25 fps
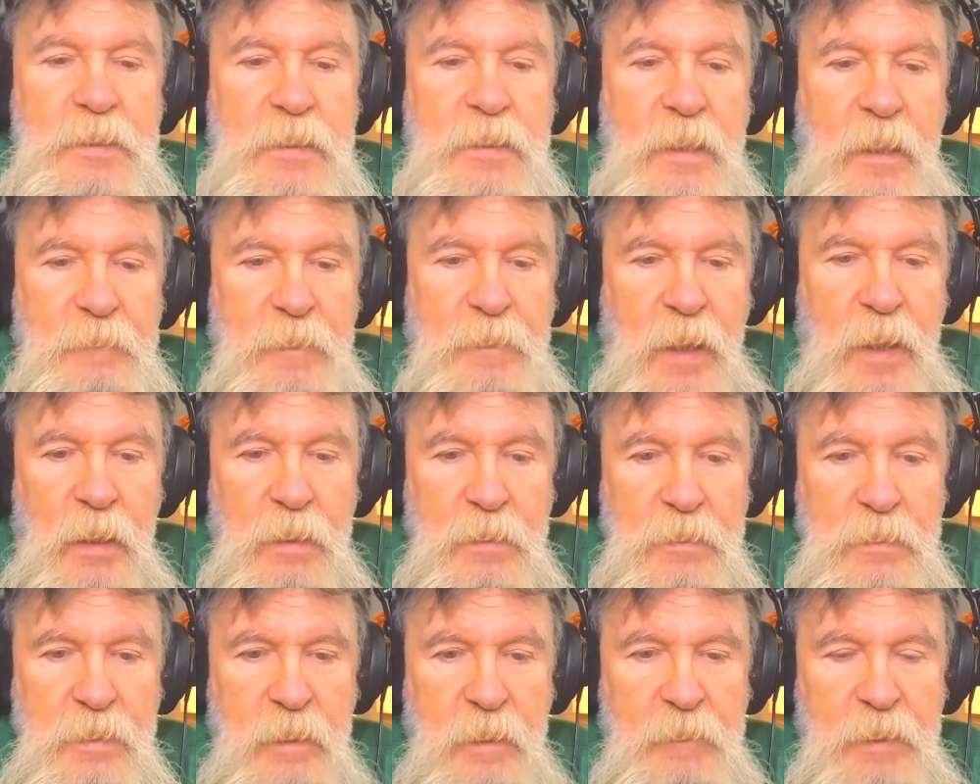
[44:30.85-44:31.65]
Um,
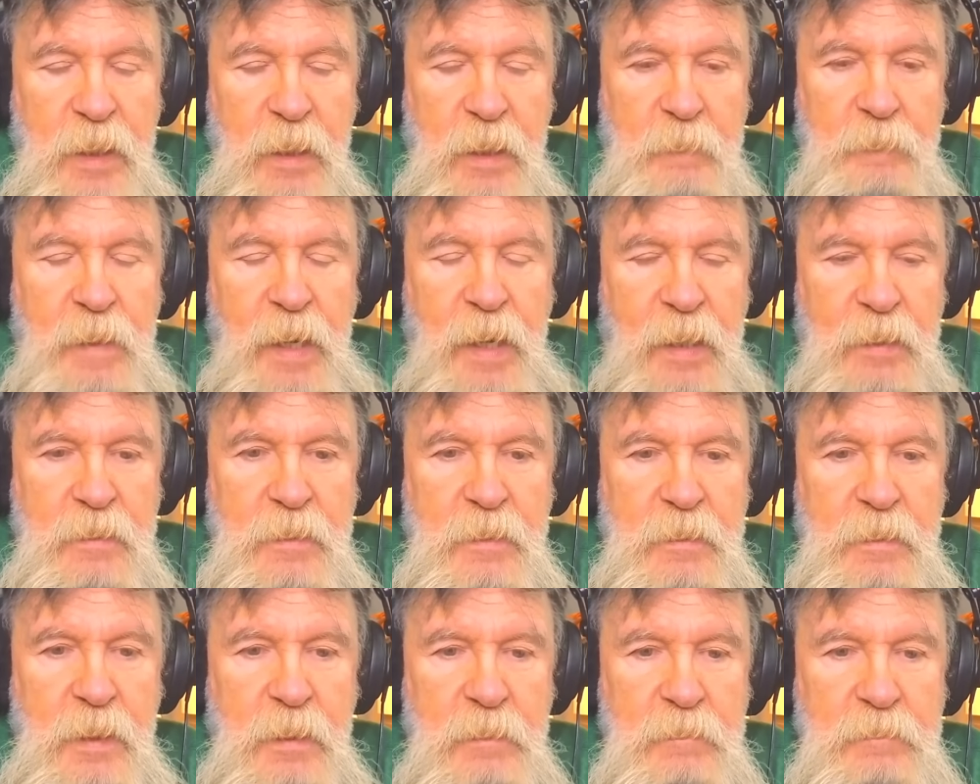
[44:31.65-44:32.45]
um, let me get back
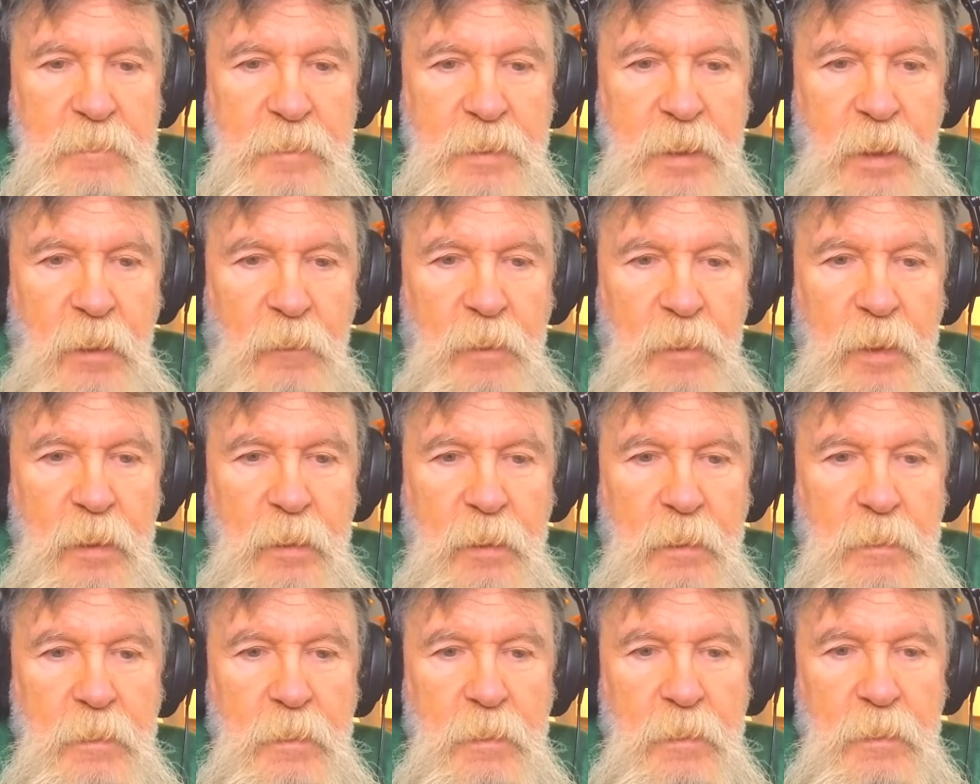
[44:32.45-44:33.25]
to t-
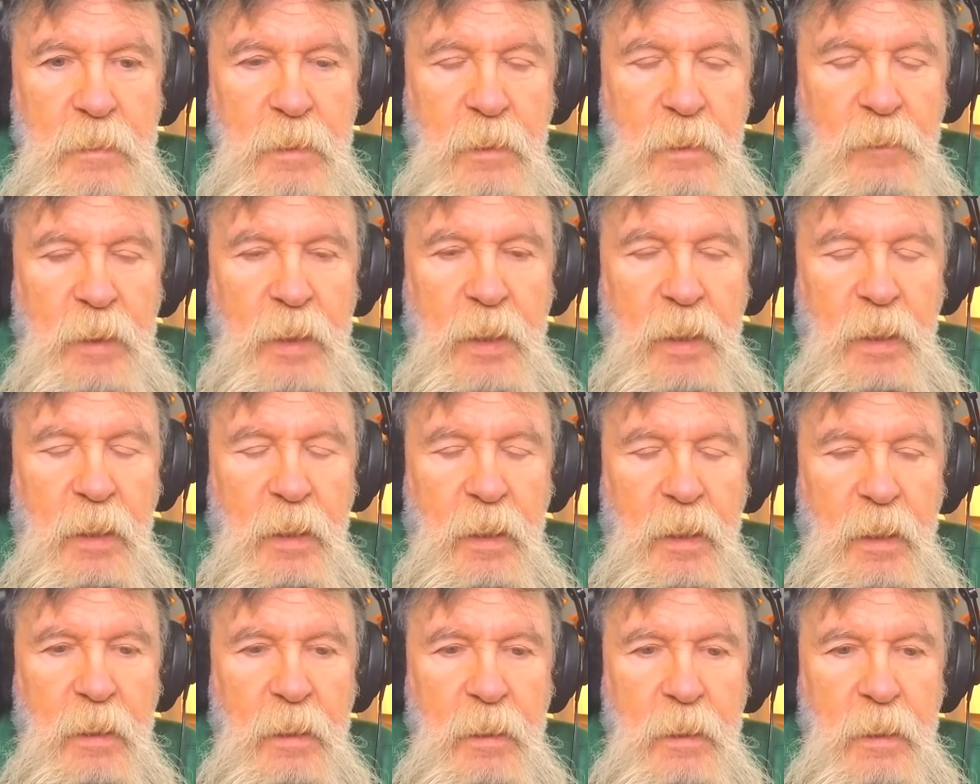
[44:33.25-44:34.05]
Tony Tony
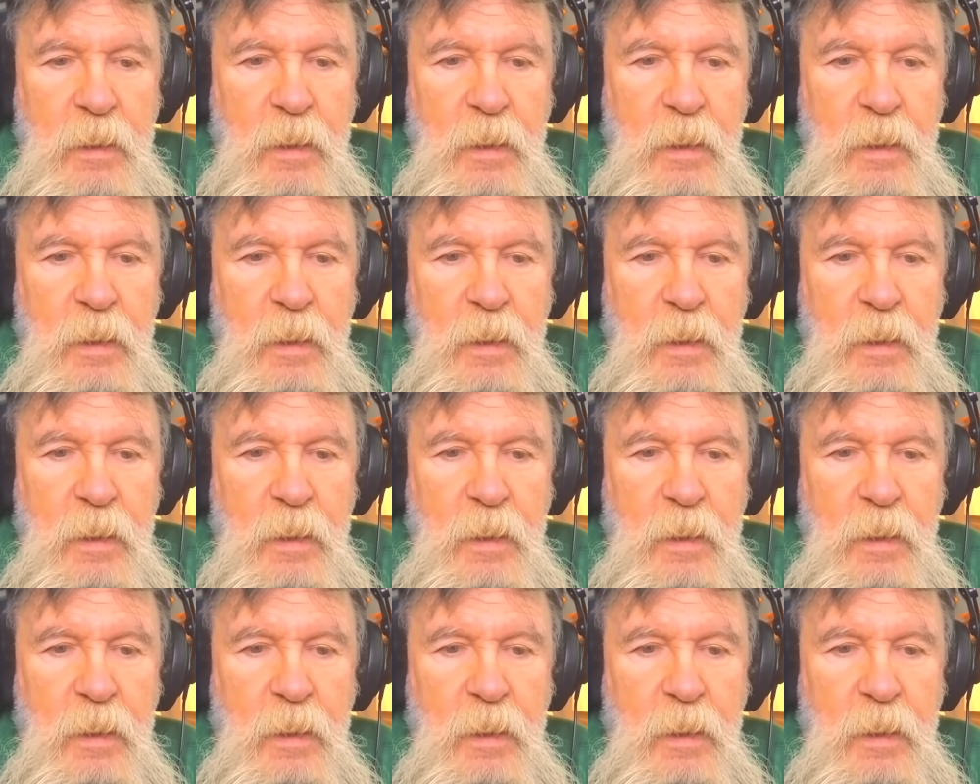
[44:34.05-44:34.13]
Khan.